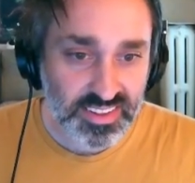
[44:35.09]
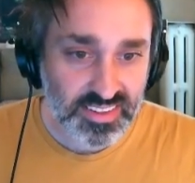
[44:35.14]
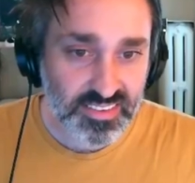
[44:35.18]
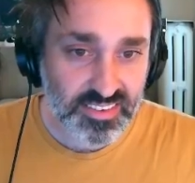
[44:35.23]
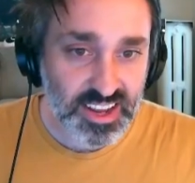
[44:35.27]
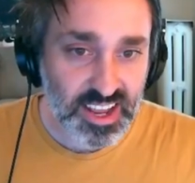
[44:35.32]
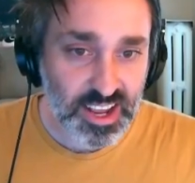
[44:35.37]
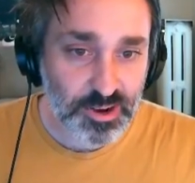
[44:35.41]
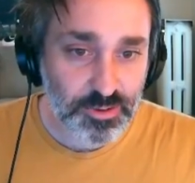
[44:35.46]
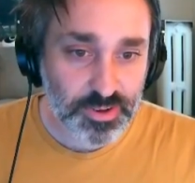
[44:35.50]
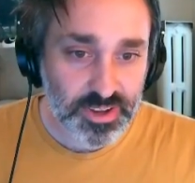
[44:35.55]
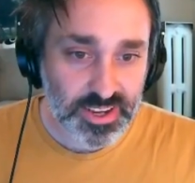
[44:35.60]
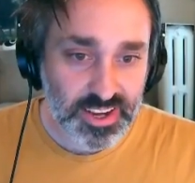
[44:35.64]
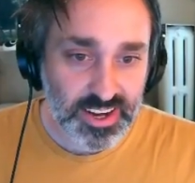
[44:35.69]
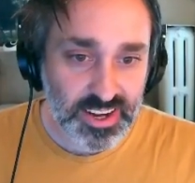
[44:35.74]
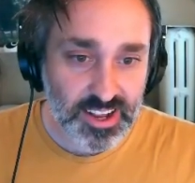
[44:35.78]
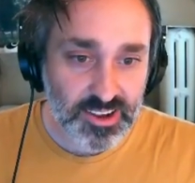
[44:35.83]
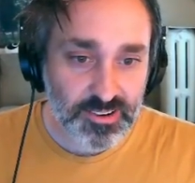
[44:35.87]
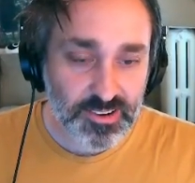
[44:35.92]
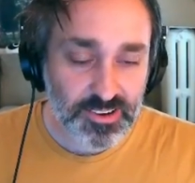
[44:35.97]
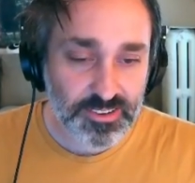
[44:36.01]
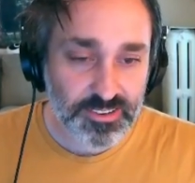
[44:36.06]
So now we get
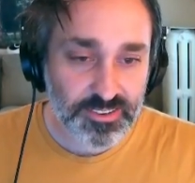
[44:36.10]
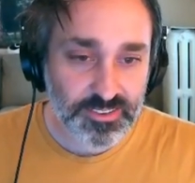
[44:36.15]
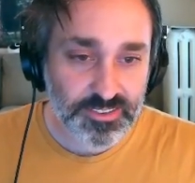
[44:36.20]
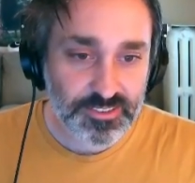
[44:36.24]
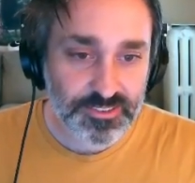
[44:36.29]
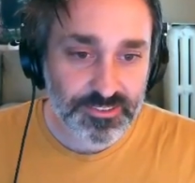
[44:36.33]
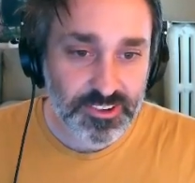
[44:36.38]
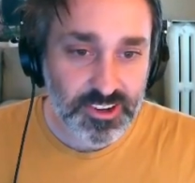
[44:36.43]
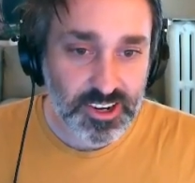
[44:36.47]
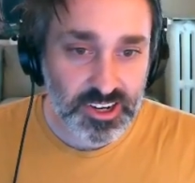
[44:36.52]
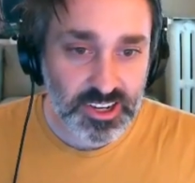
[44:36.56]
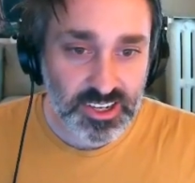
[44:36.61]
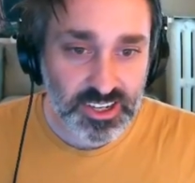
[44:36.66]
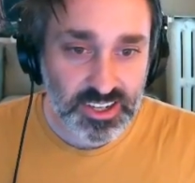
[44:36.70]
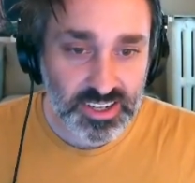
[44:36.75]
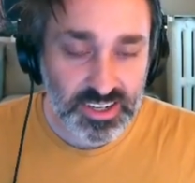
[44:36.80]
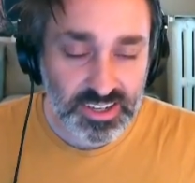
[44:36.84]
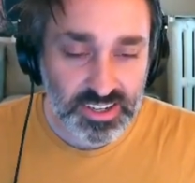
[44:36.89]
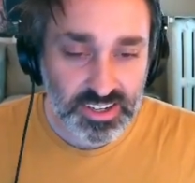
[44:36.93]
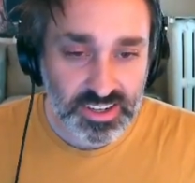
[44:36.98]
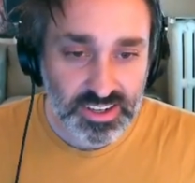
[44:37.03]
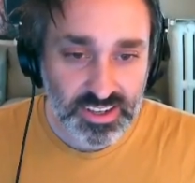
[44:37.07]
out of our
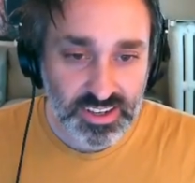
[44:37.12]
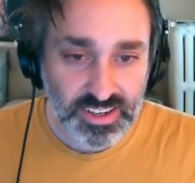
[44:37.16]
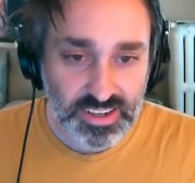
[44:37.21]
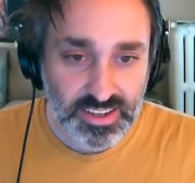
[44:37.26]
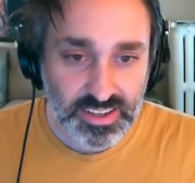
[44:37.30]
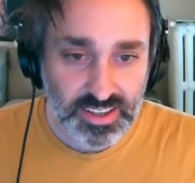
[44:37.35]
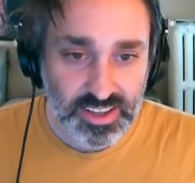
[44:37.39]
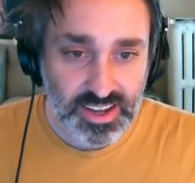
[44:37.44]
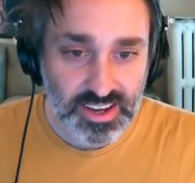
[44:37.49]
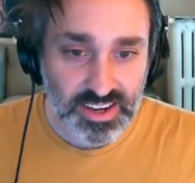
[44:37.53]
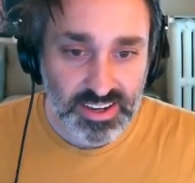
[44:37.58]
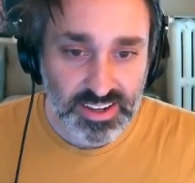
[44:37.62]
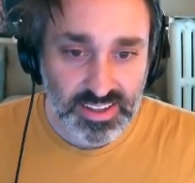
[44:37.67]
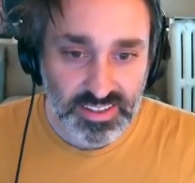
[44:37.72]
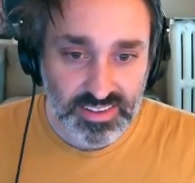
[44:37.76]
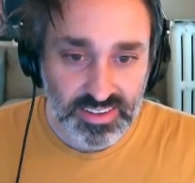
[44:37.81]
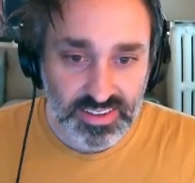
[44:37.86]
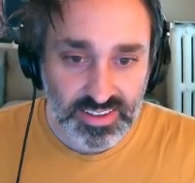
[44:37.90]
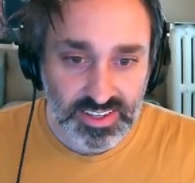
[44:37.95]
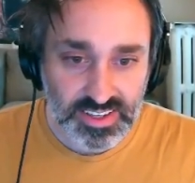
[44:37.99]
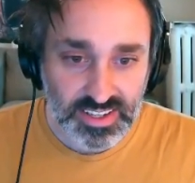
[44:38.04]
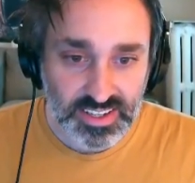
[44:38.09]
high
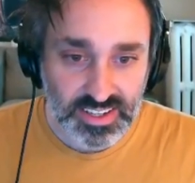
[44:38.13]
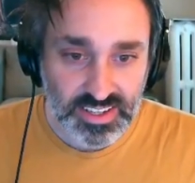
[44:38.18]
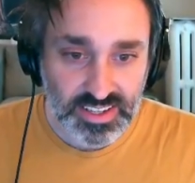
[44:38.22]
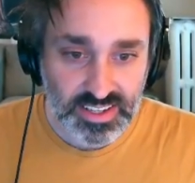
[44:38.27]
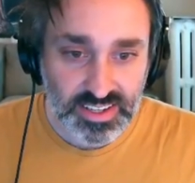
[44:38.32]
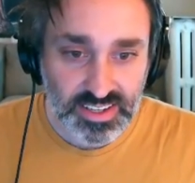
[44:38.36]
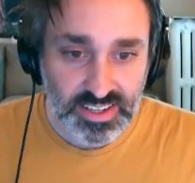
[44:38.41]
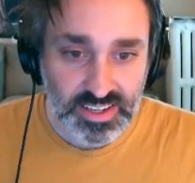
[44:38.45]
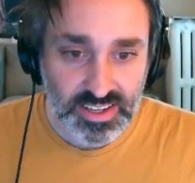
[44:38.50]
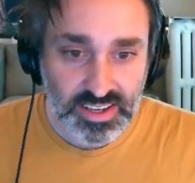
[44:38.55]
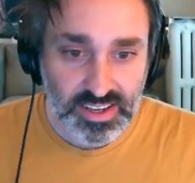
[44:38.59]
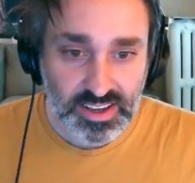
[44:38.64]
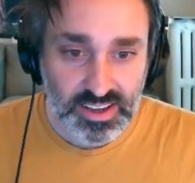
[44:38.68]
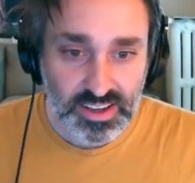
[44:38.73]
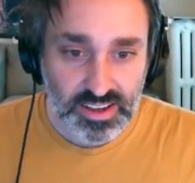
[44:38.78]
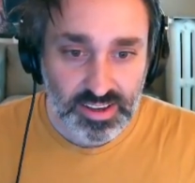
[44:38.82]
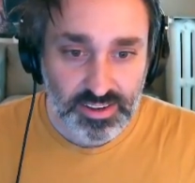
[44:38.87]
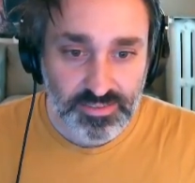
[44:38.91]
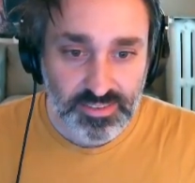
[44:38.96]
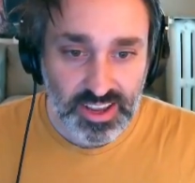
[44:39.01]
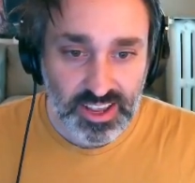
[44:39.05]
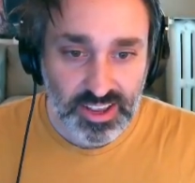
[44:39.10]
density
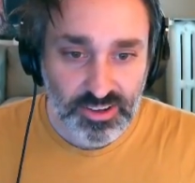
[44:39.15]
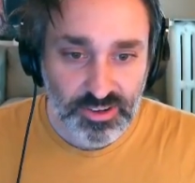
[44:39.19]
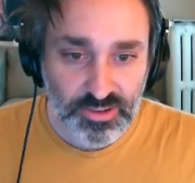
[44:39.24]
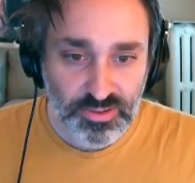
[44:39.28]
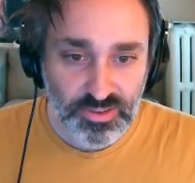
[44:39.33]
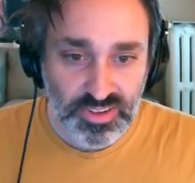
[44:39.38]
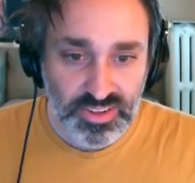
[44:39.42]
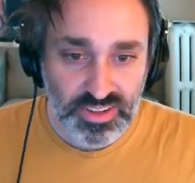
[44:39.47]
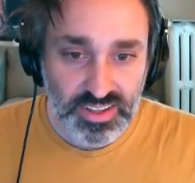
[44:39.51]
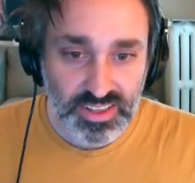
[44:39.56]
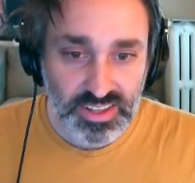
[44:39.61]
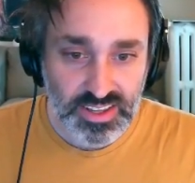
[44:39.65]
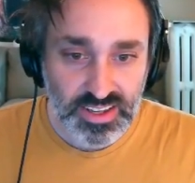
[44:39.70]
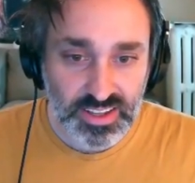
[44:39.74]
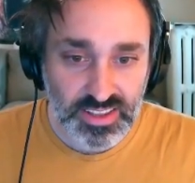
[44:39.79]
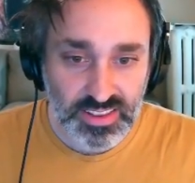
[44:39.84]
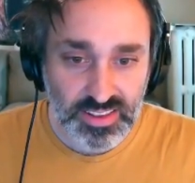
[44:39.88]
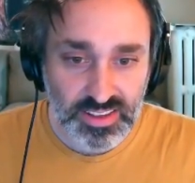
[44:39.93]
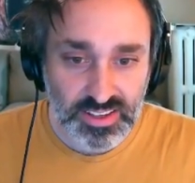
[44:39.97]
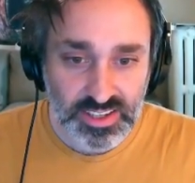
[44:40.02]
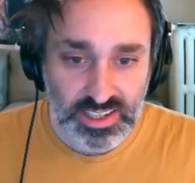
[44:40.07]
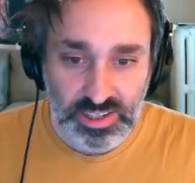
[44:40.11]
values, and then
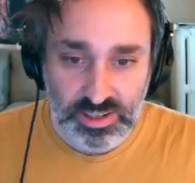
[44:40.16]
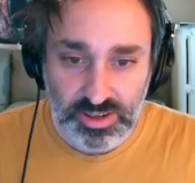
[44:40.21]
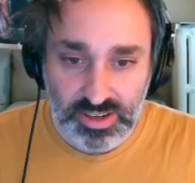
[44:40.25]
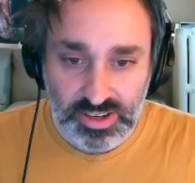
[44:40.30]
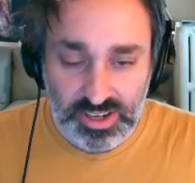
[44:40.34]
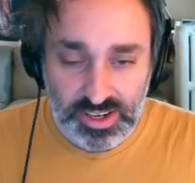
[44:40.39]
the